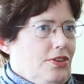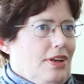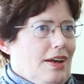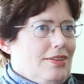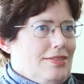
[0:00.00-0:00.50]

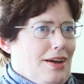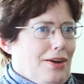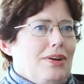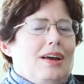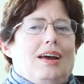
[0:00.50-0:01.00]
days now.
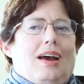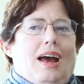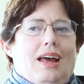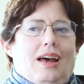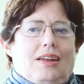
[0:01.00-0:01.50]

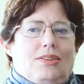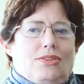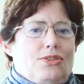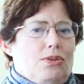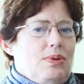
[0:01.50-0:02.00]
And
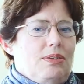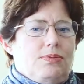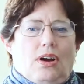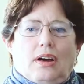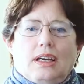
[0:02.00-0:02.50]
so we're
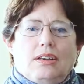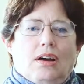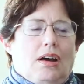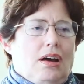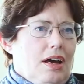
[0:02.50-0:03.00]
talking to
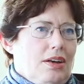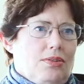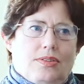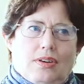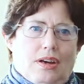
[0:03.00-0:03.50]

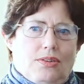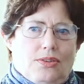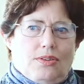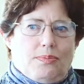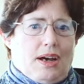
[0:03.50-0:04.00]
hundreds and hundreds
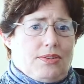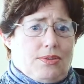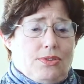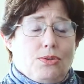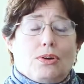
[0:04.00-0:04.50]
of
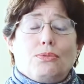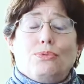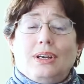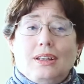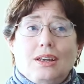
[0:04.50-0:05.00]
pastors who are
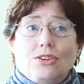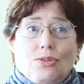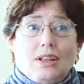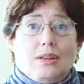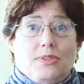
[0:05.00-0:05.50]
really
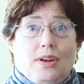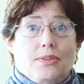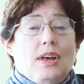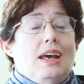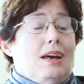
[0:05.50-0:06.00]
intrigued themselves
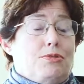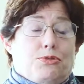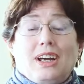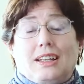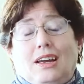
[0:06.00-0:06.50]
and
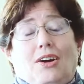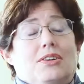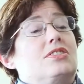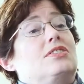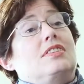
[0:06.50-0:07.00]
frankly are
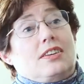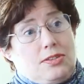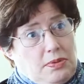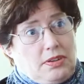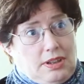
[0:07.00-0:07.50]

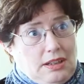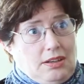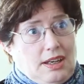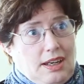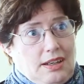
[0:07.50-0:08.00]
desperately
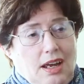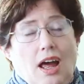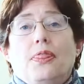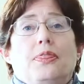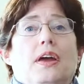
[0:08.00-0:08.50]
looking.
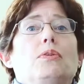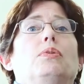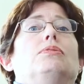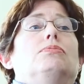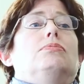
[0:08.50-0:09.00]
They
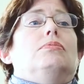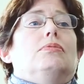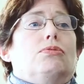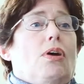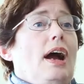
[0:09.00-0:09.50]
would
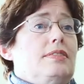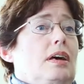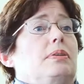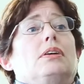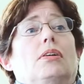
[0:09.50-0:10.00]
rise
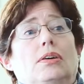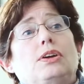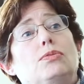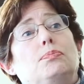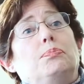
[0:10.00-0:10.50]
up and call
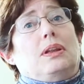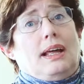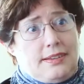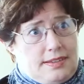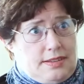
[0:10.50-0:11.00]
you
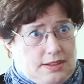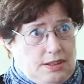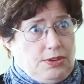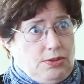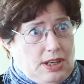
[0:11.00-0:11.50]
blessed
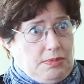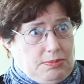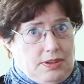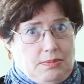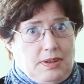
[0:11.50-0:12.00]
if you came up
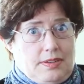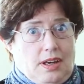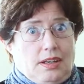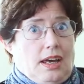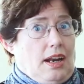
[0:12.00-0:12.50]
to them and
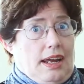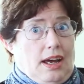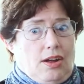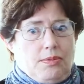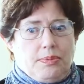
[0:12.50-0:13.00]
said, can I
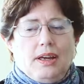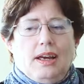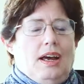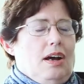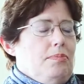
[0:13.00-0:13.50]
help?
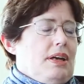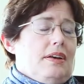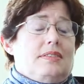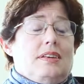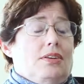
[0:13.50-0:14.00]

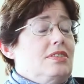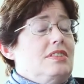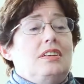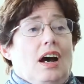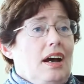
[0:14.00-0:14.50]
Because they're
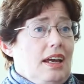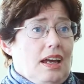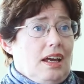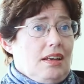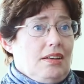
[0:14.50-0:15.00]

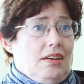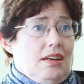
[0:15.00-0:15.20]
dying.